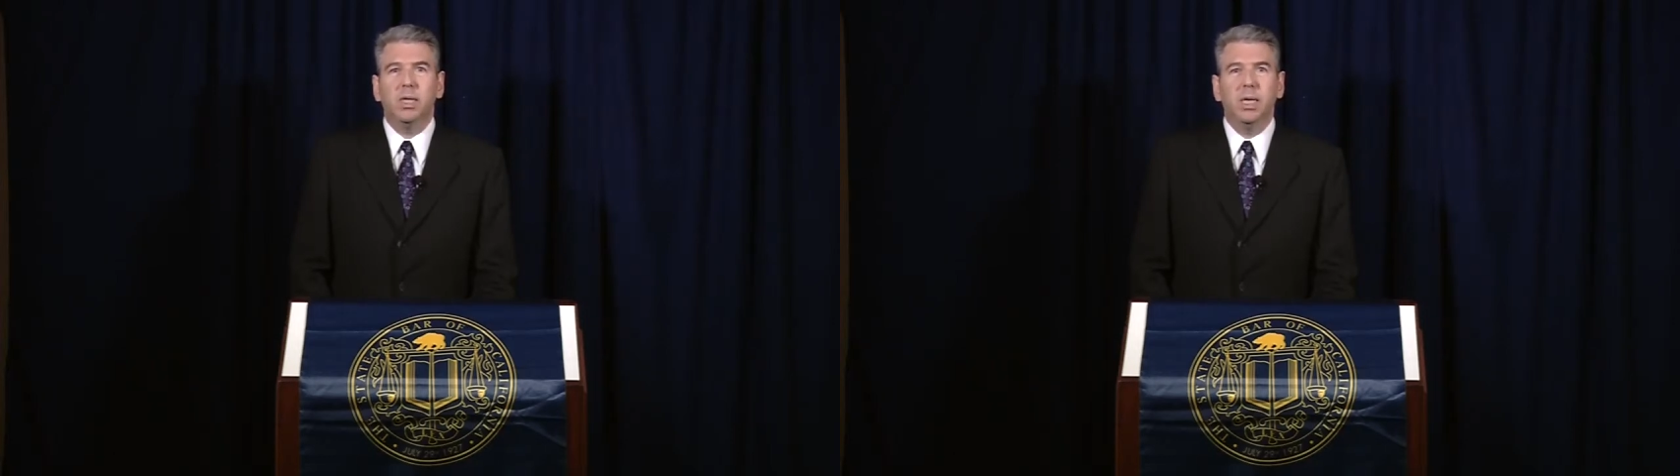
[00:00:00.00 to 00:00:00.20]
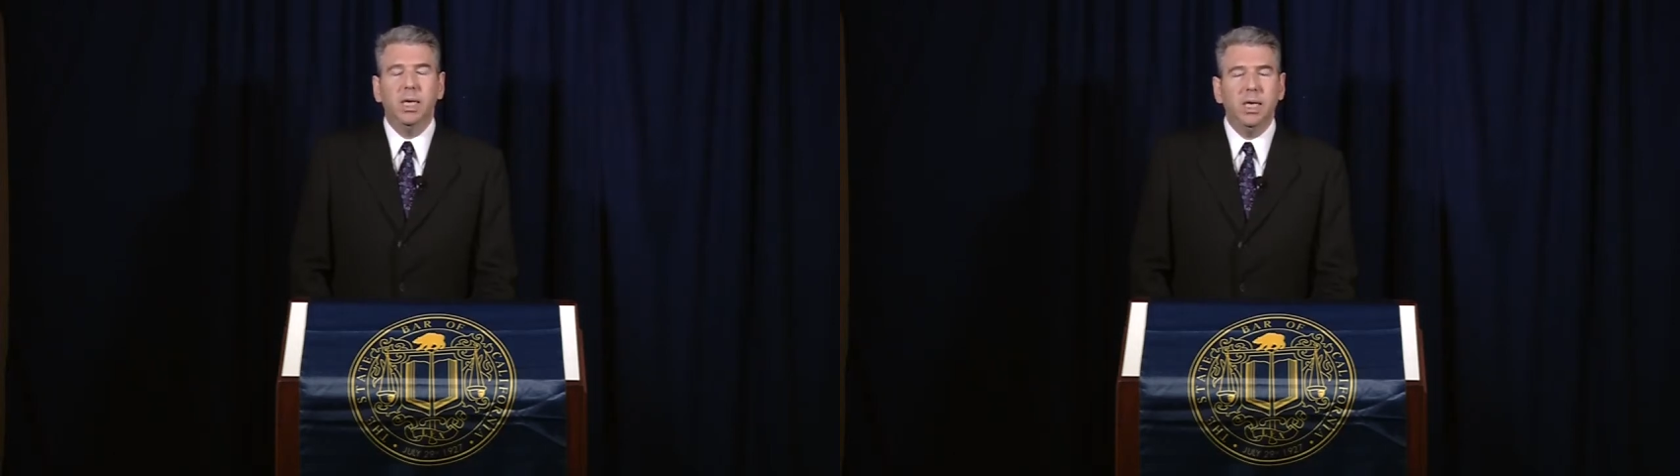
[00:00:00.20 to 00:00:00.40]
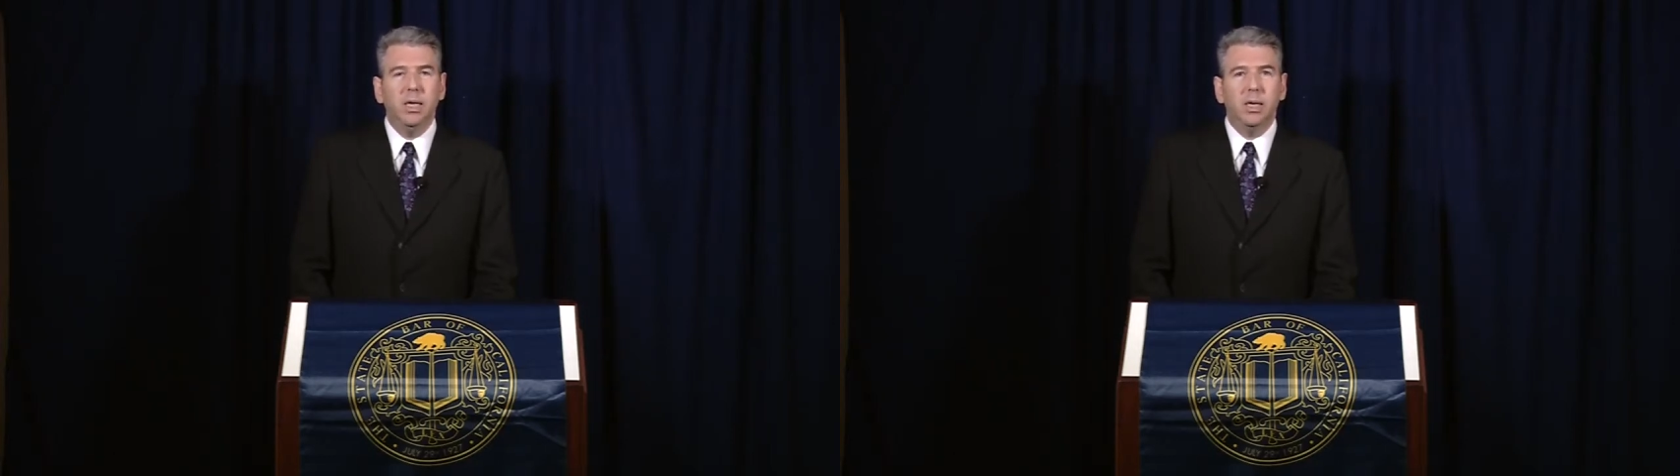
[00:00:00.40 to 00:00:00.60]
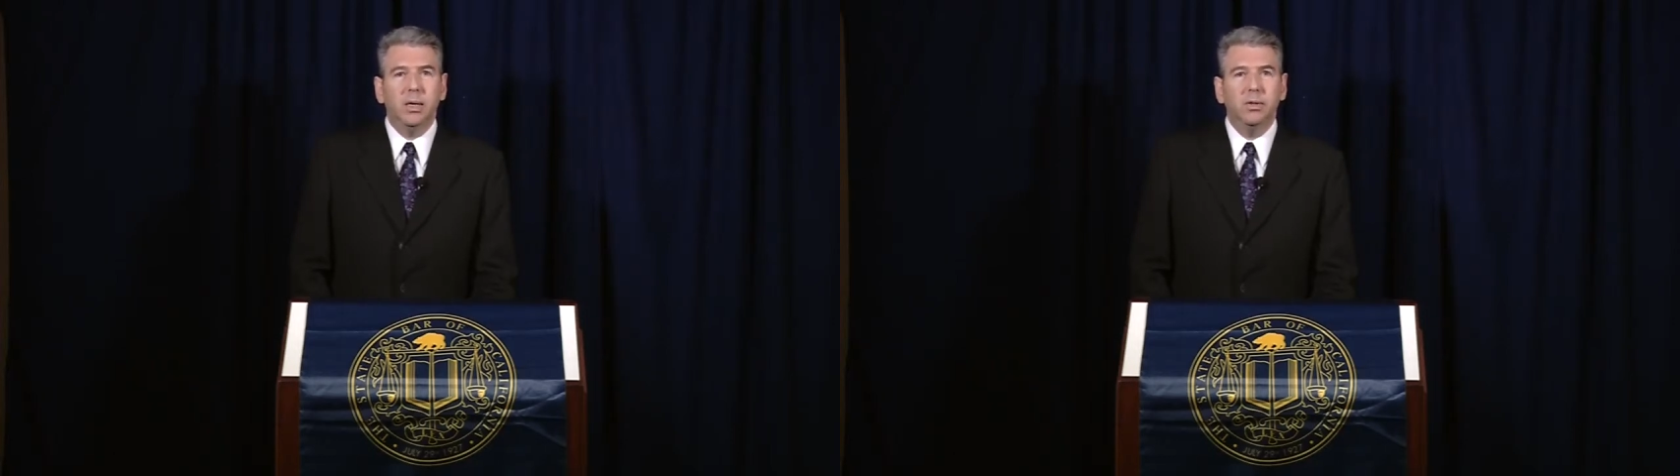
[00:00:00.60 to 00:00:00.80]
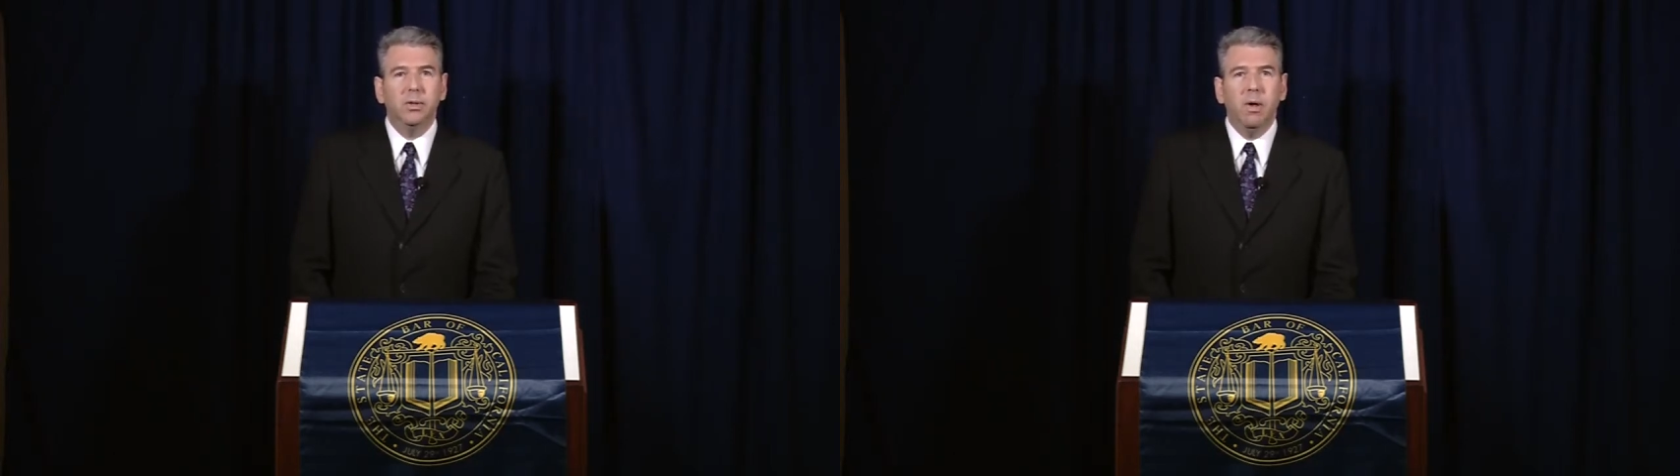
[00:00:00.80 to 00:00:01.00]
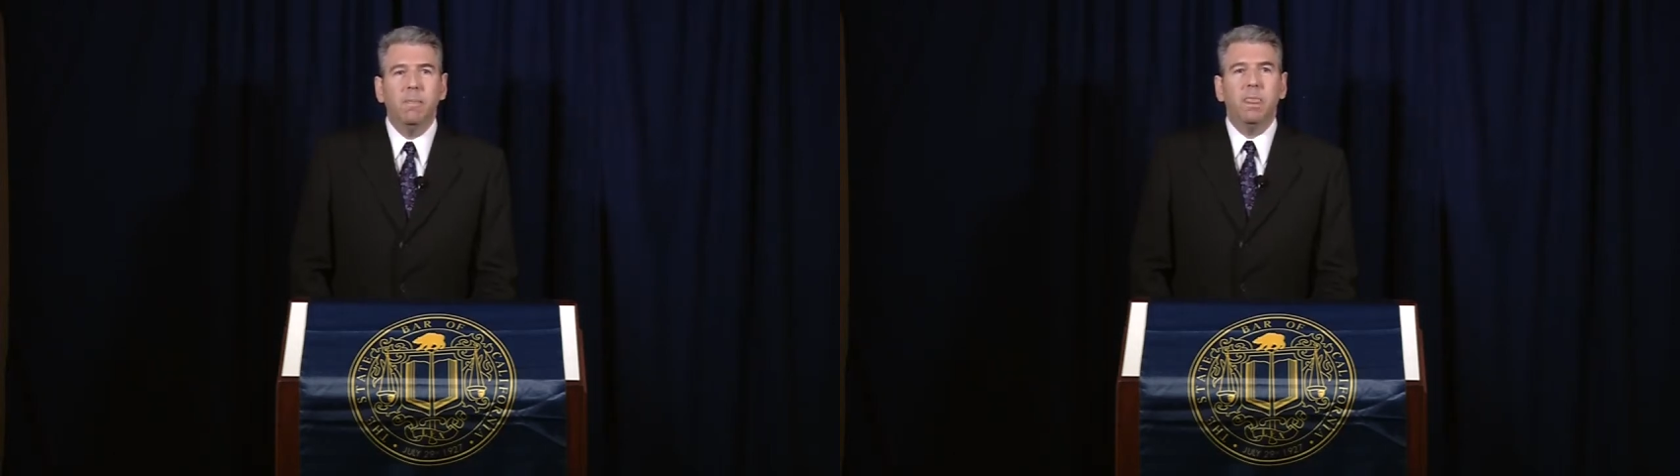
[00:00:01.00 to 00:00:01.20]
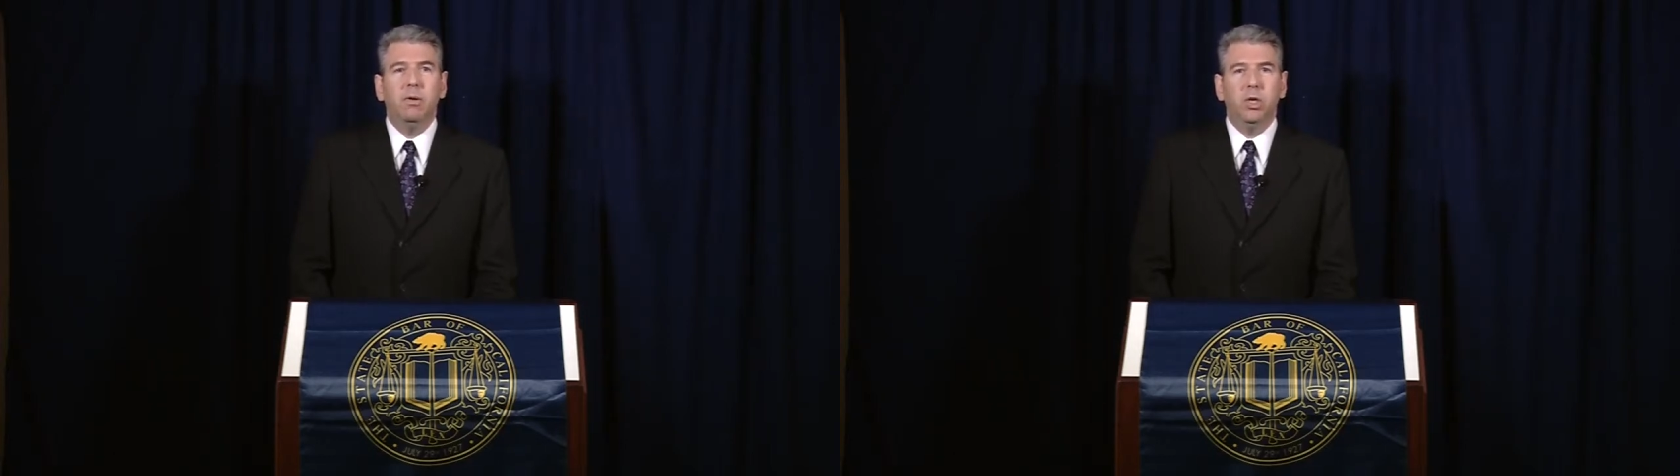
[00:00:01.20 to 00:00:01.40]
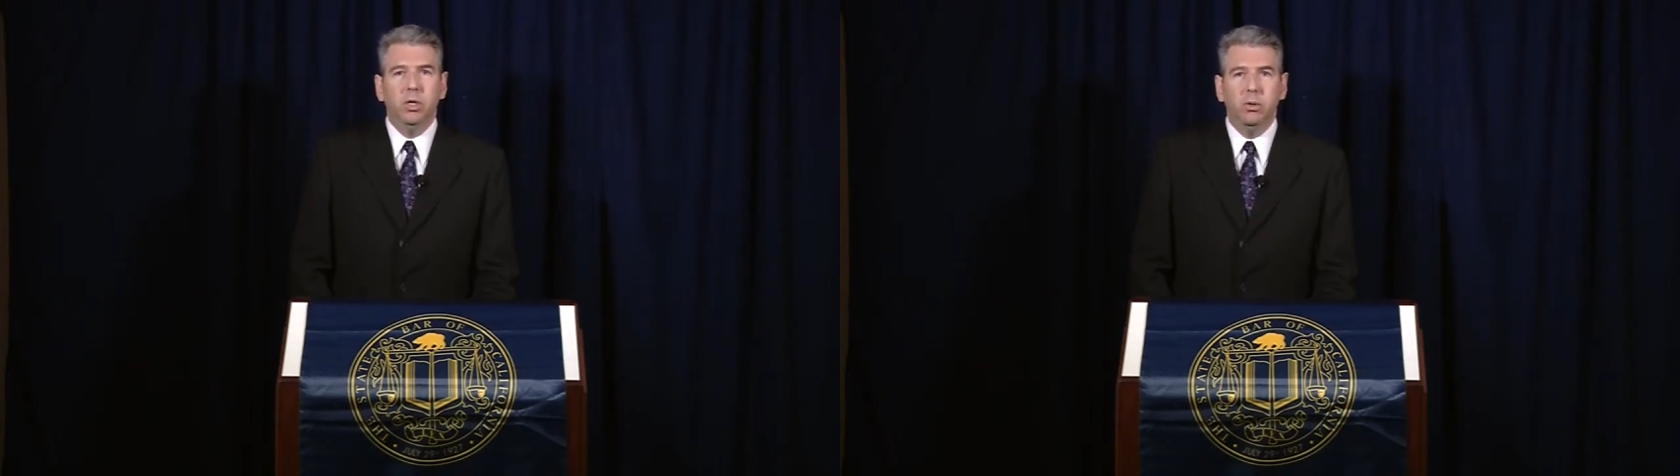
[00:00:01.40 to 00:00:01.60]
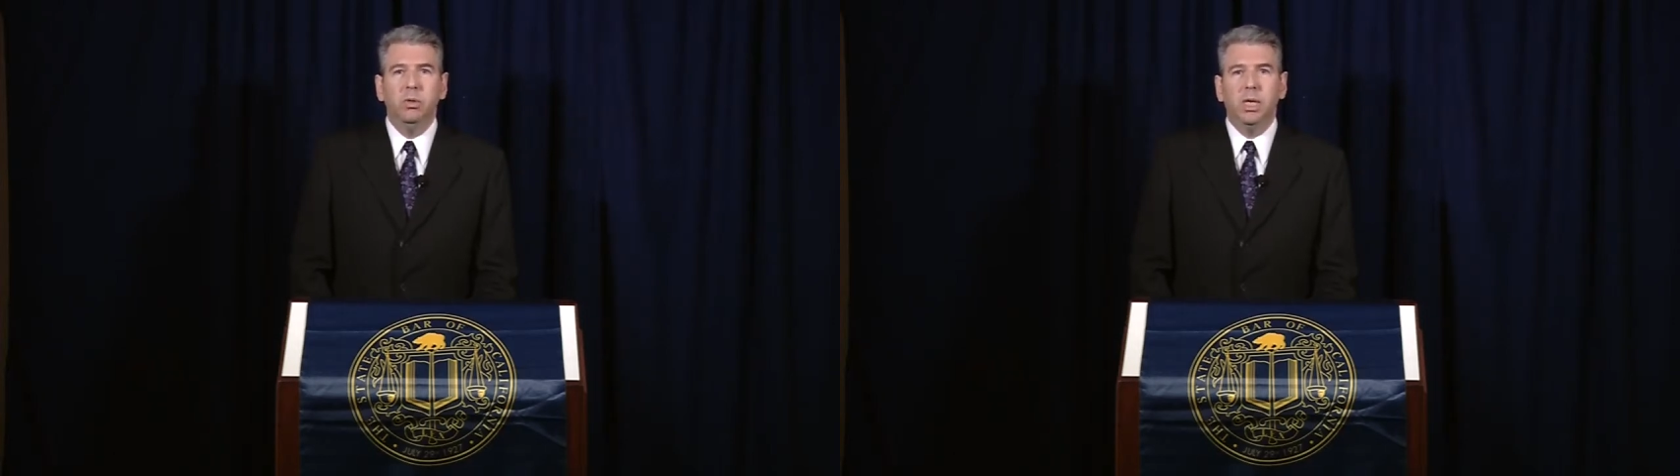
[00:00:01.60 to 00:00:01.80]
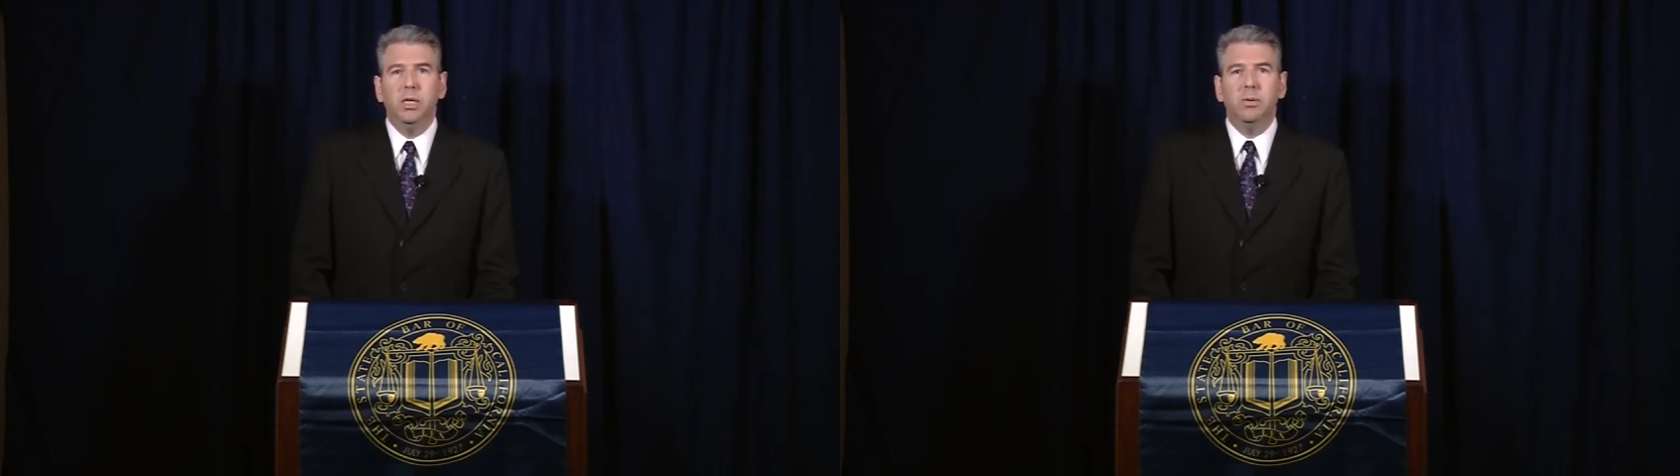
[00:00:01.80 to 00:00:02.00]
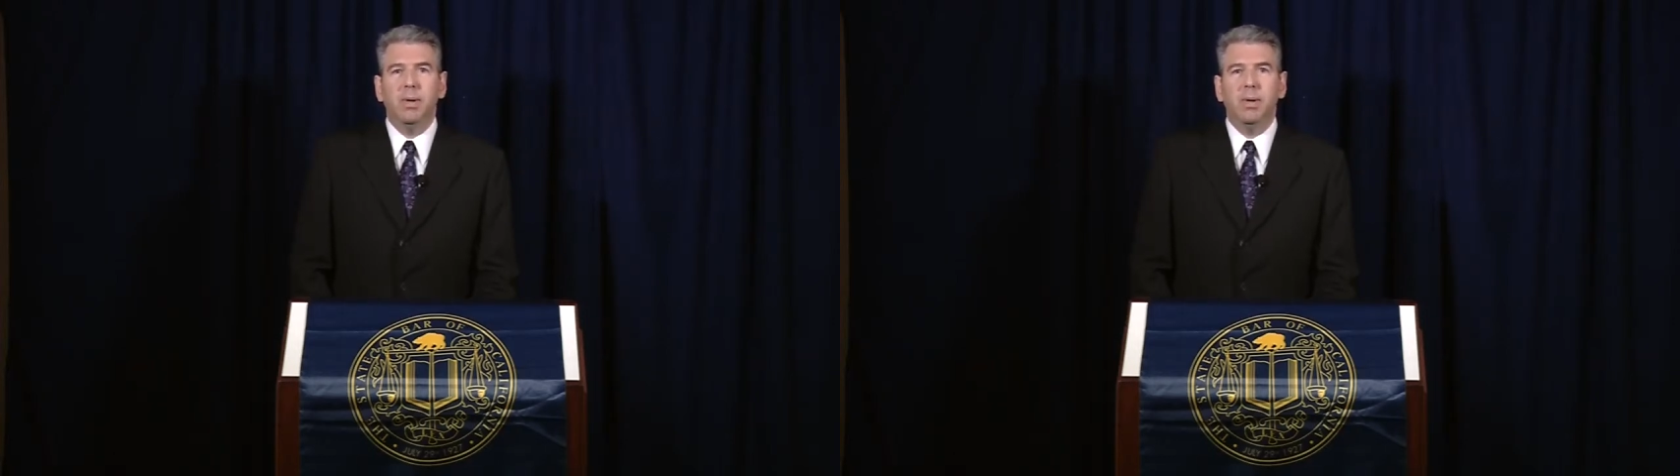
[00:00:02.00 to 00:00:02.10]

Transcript: The key is you need to